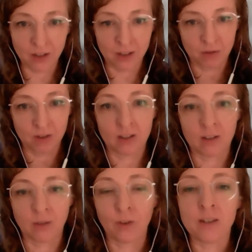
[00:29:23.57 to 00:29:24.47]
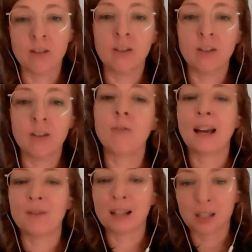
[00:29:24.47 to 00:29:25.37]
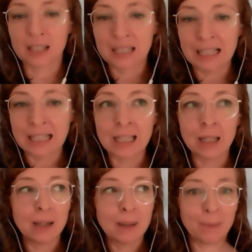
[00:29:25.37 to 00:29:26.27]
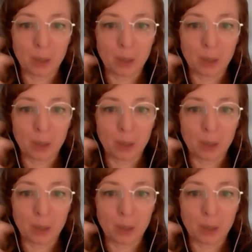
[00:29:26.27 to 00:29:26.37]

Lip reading: The Just Transition Fund. So you don't have actually like